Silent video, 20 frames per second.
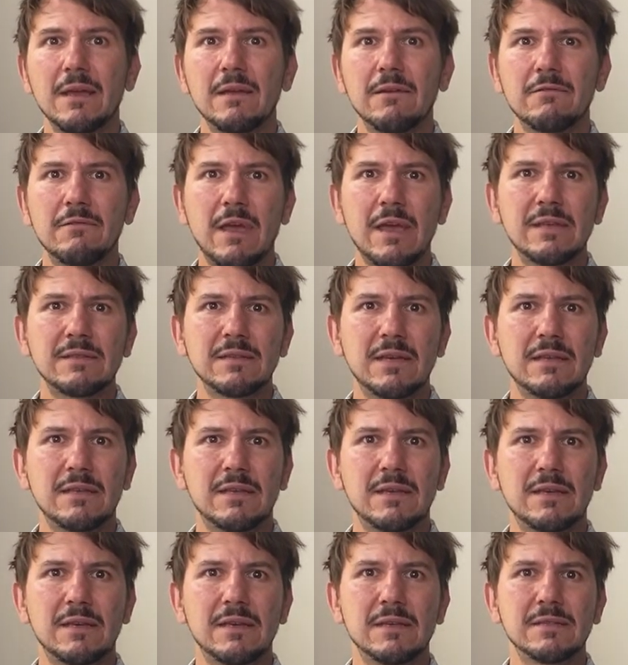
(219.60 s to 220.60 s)
Raise
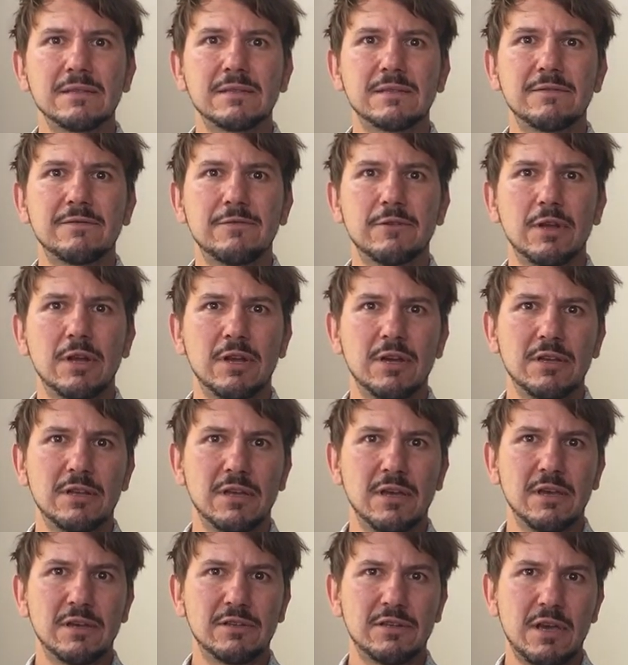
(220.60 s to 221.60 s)
ideas for
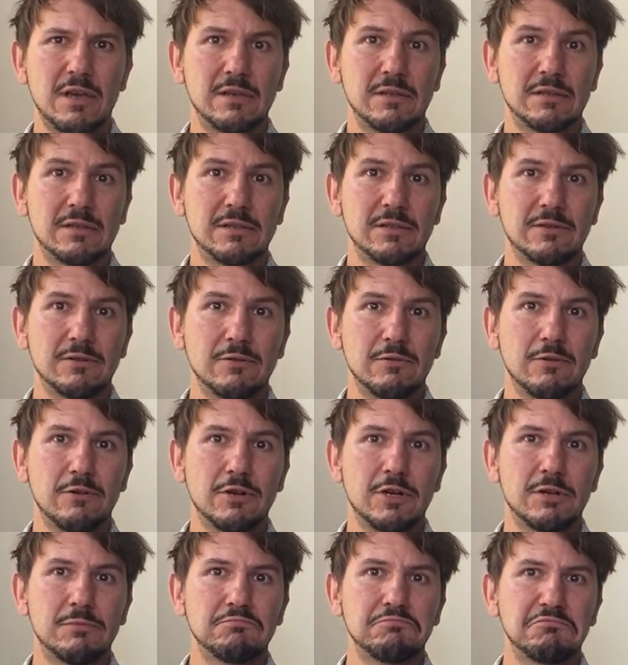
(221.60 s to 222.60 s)
learning exchange,
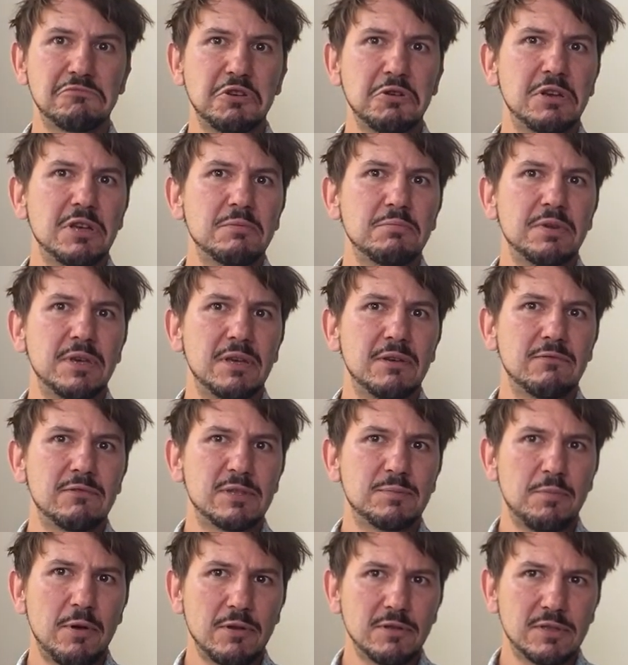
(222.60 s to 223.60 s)
or you can be
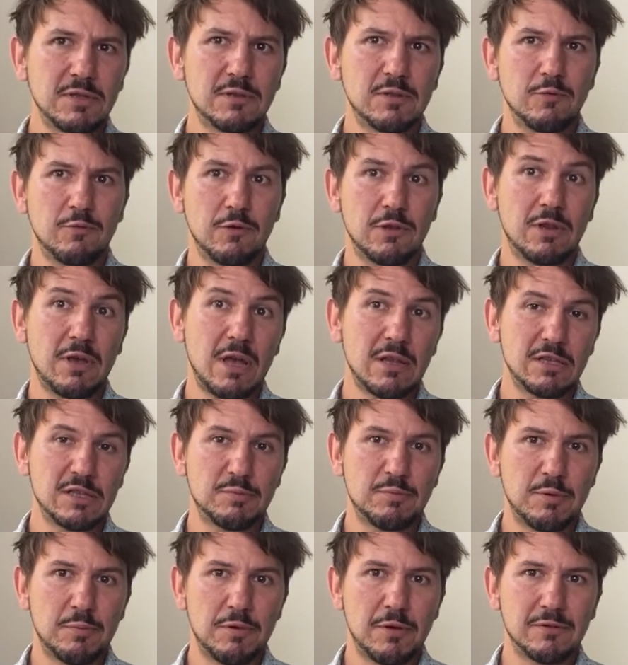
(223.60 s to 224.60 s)
responsive to what others
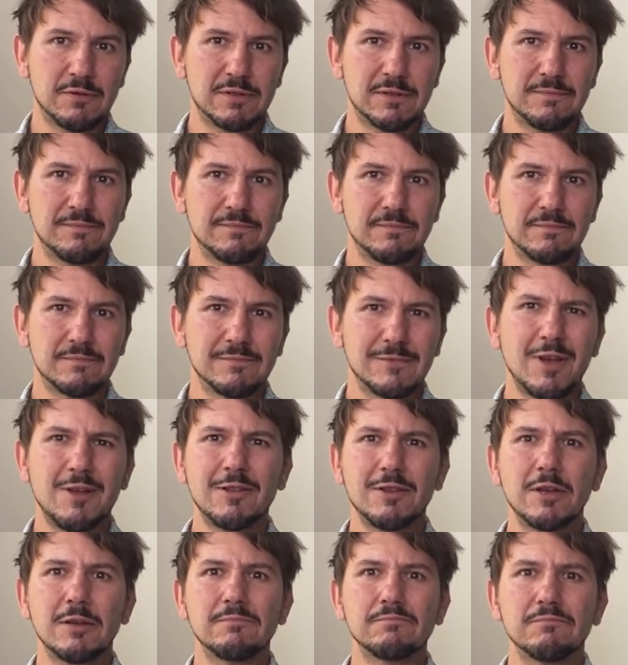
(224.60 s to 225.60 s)
propose,
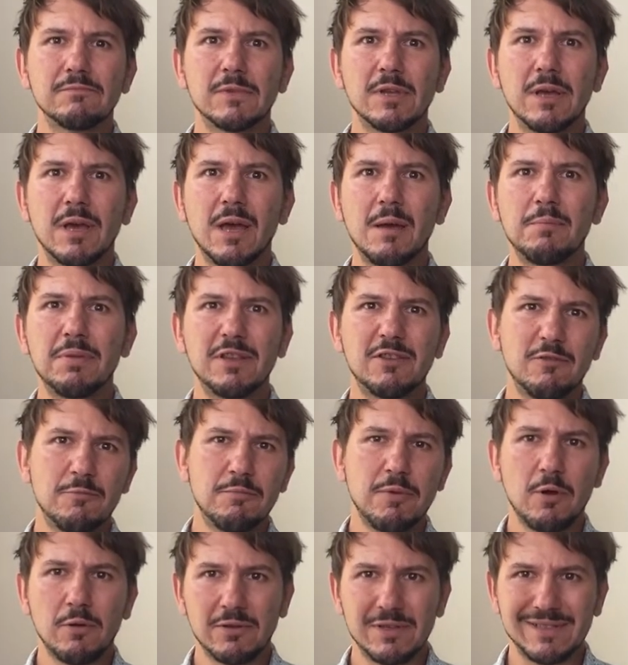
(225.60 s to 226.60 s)
although a bit of
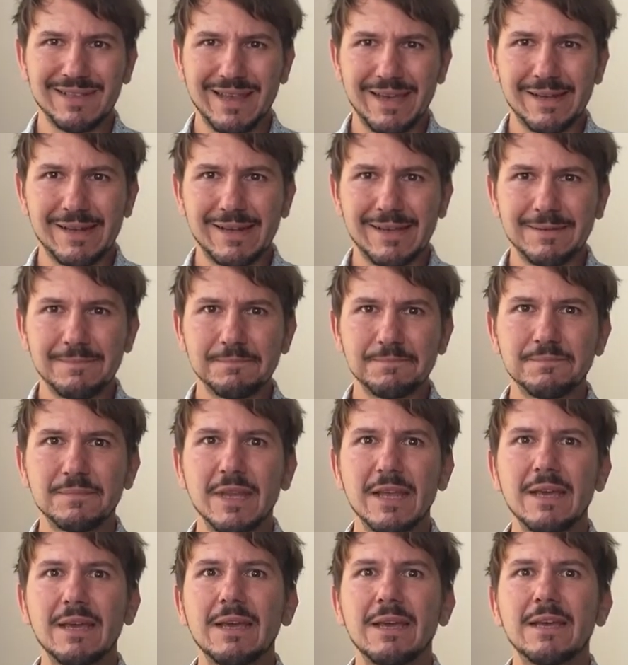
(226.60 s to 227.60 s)
both is likely.
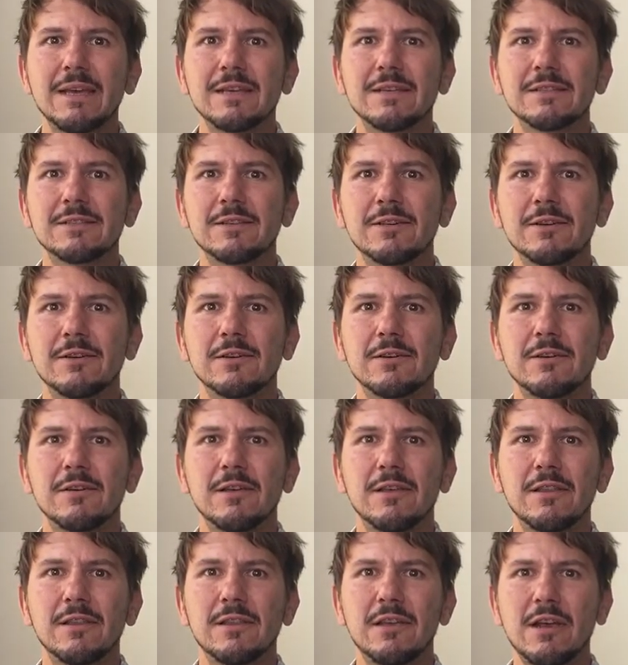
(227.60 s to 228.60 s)
So
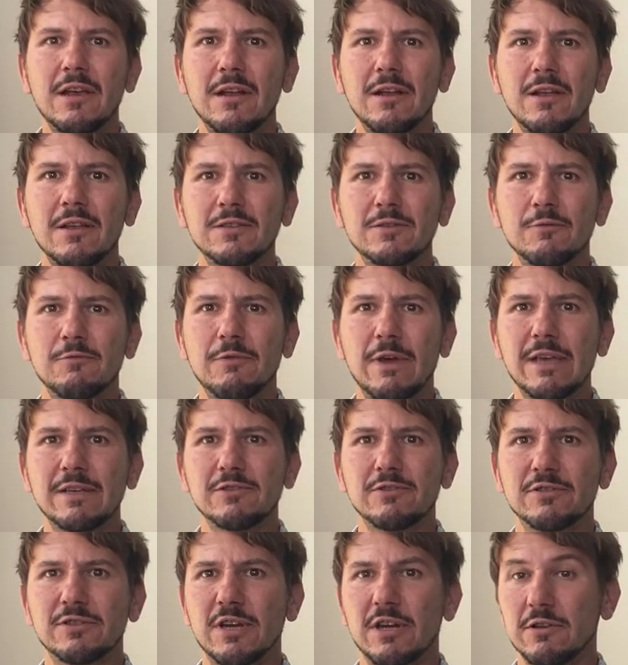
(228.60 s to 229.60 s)
there are lots of ways
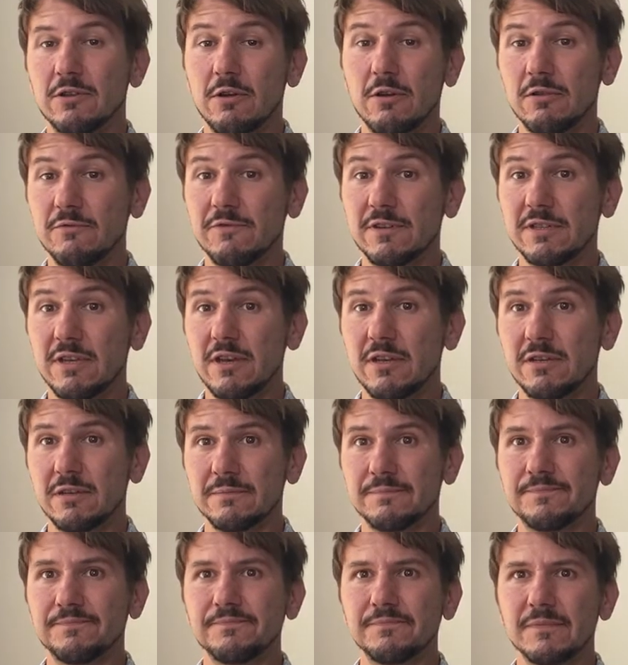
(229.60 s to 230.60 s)
to start a
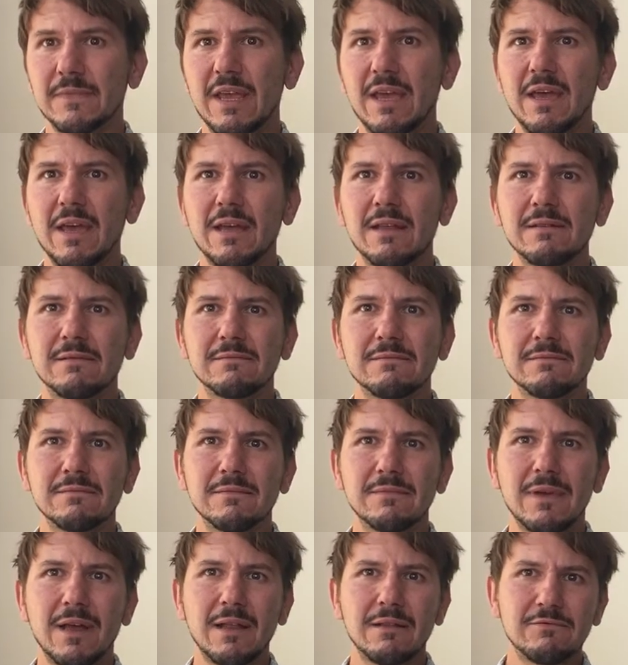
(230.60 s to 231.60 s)
conversation, and
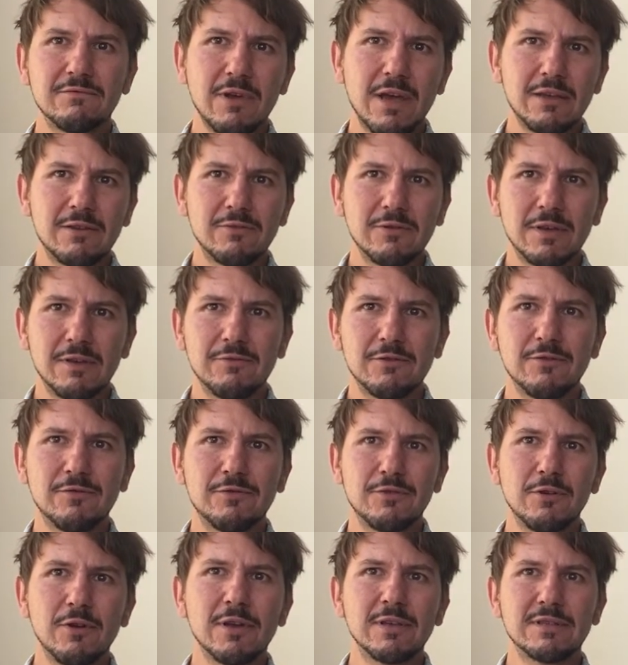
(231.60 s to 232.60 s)
I'll try to give you a
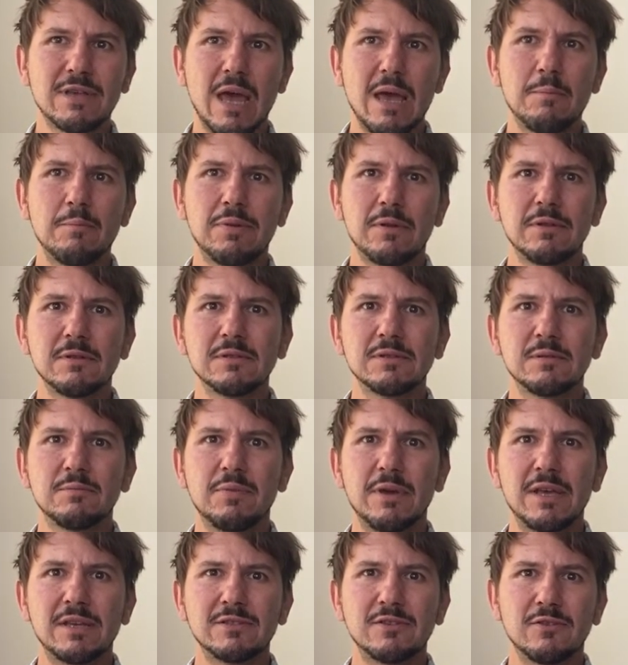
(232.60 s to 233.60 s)
few examples
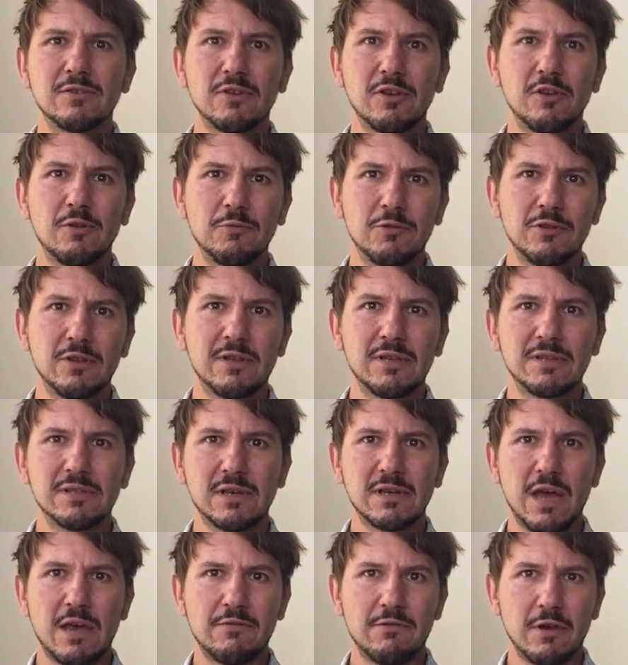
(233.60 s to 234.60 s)
based on the Community
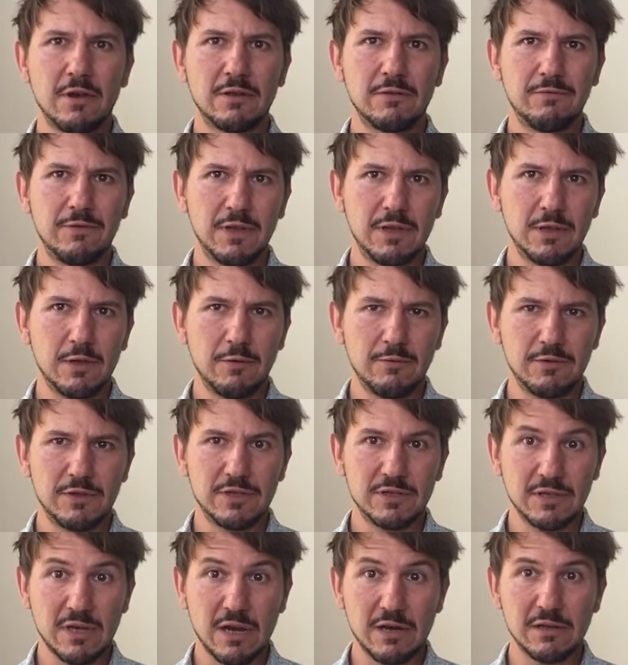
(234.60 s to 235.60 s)
Skyrocket window, which
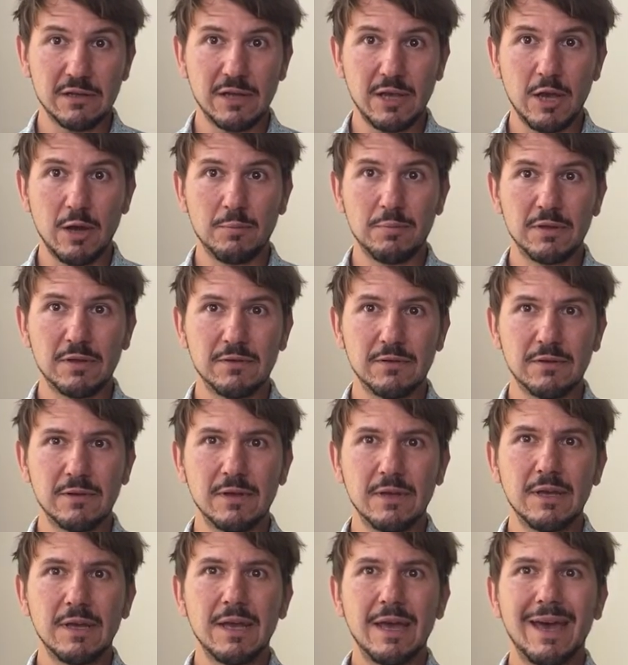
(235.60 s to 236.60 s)
is currently open,
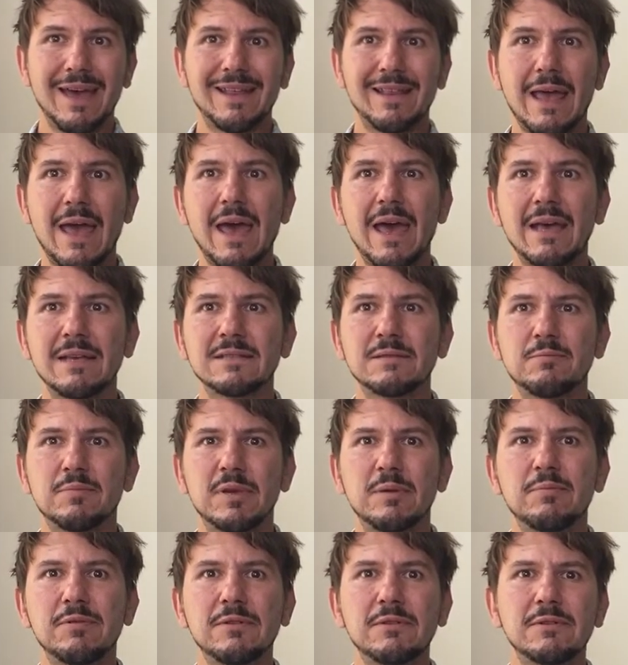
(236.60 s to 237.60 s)
and ask
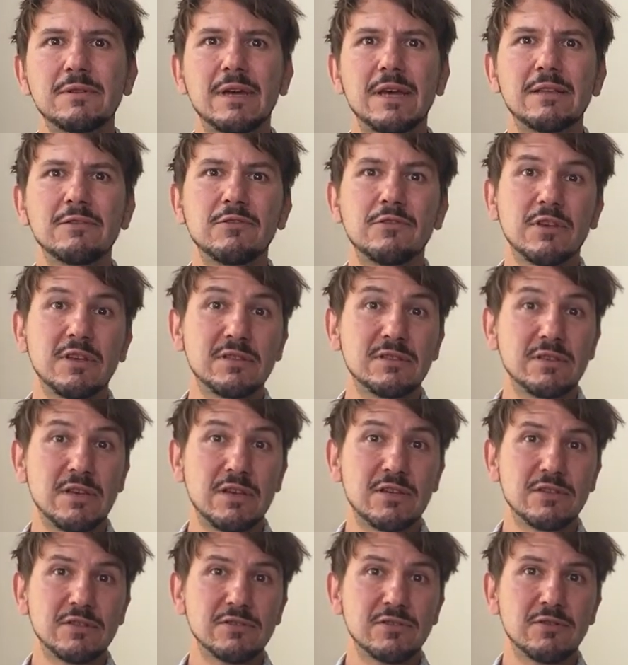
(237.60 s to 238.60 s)
people and
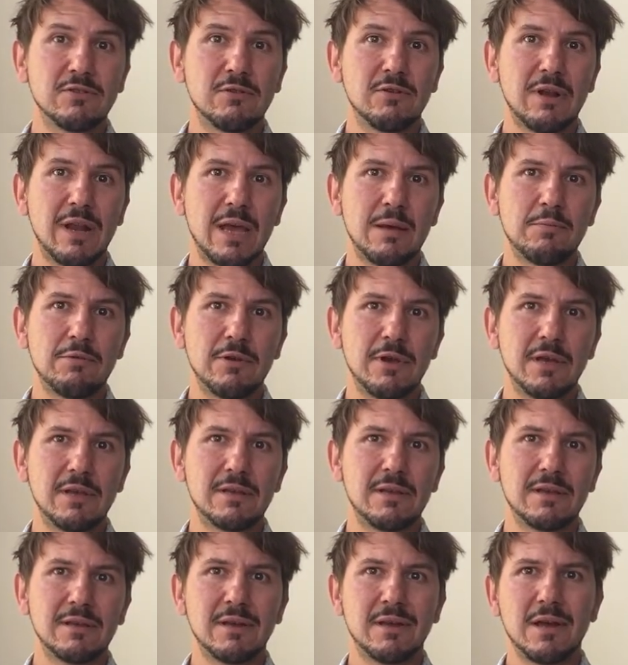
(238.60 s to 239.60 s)
organizations to collaborate
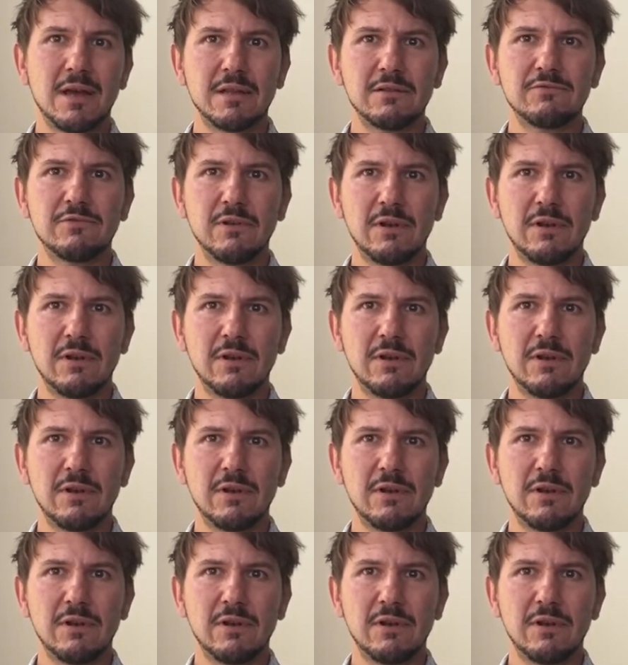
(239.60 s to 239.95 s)
at the country